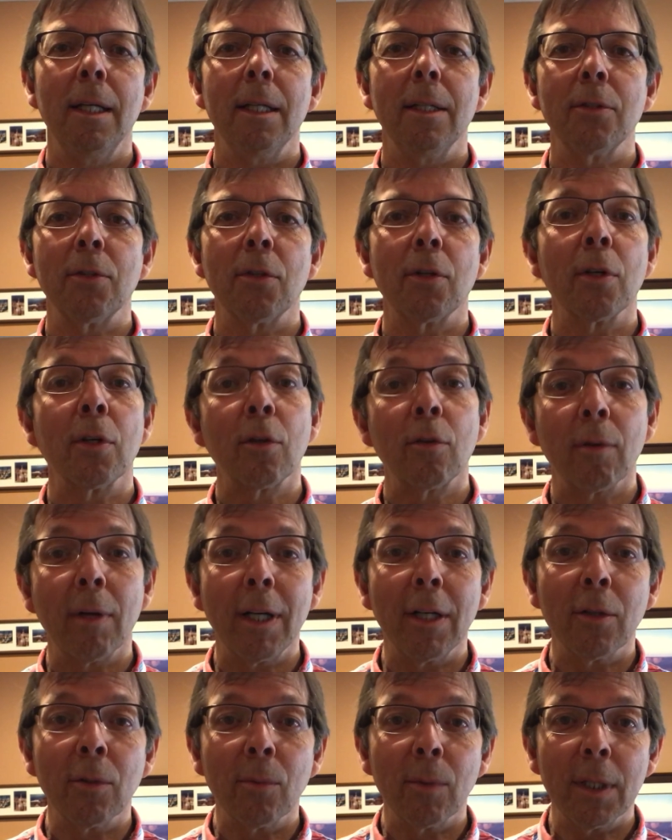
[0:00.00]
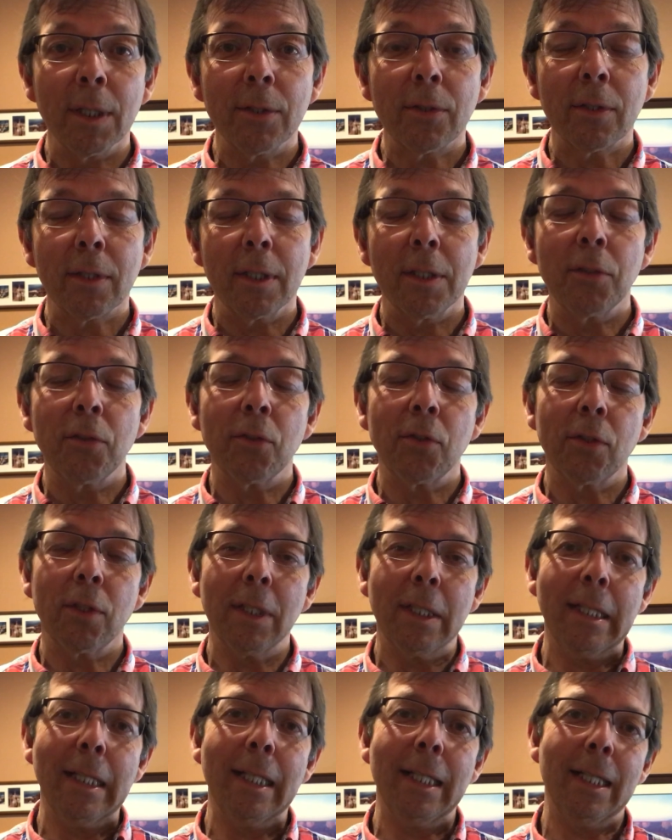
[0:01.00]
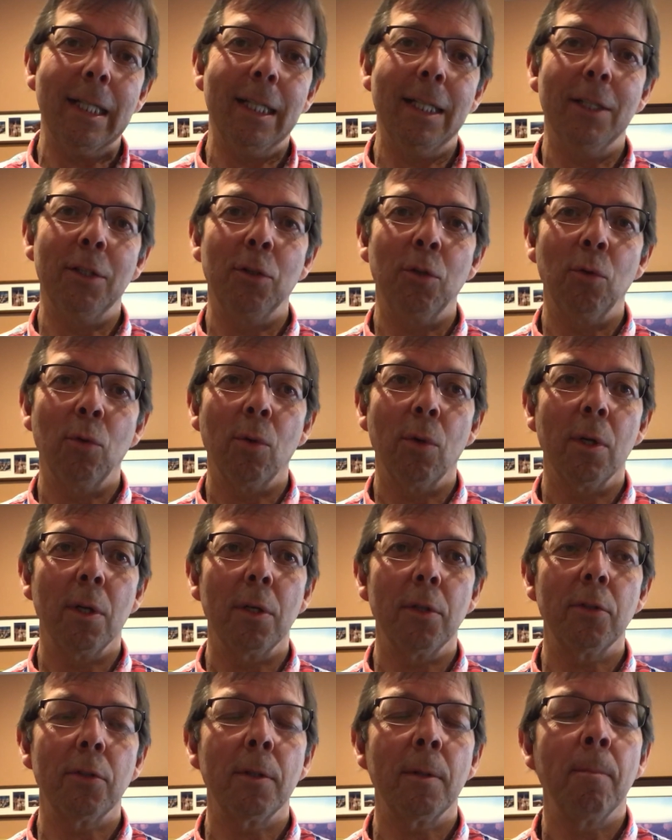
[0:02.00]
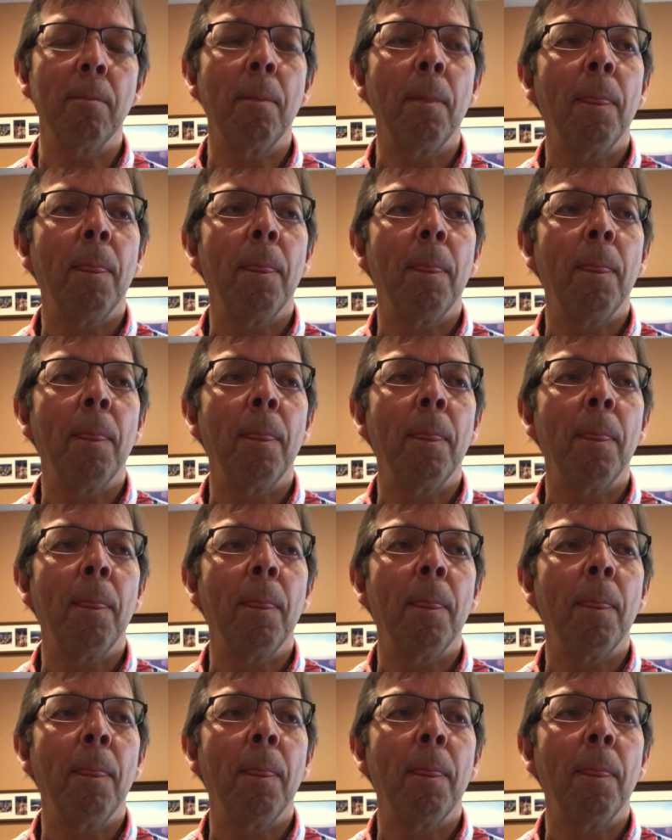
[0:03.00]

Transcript: is there a greater risk in singing indoors?